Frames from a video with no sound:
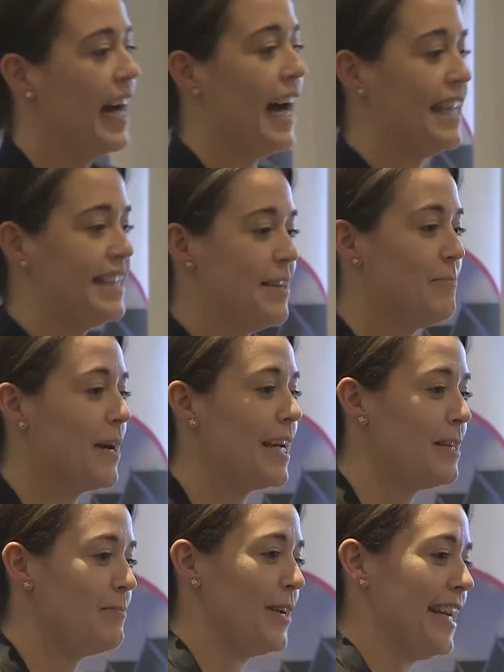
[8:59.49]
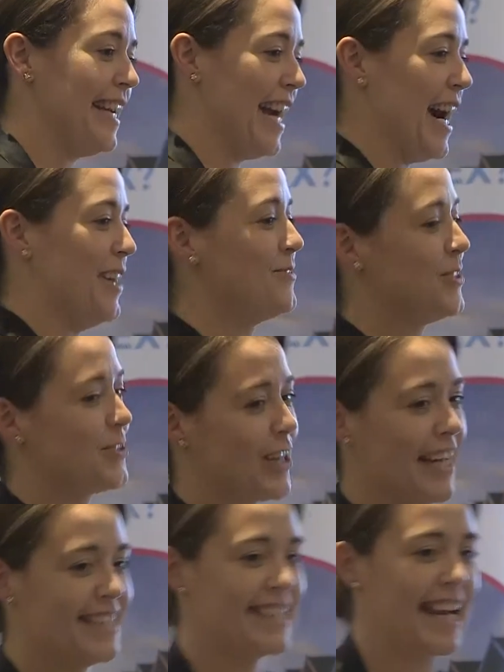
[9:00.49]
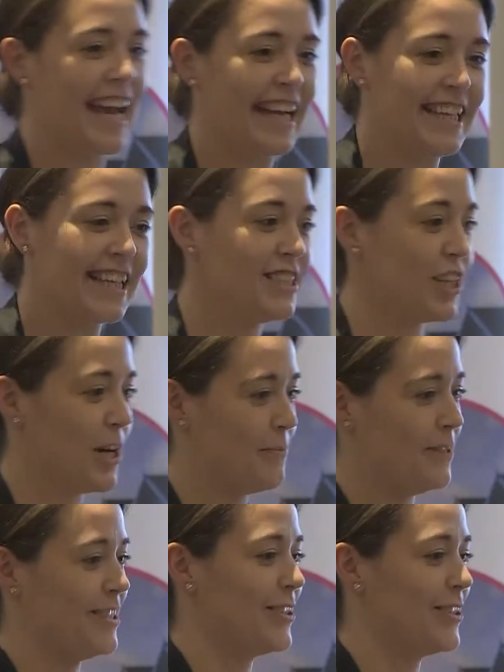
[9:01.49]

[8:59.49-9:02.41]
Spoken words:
and then maybe have to translate a German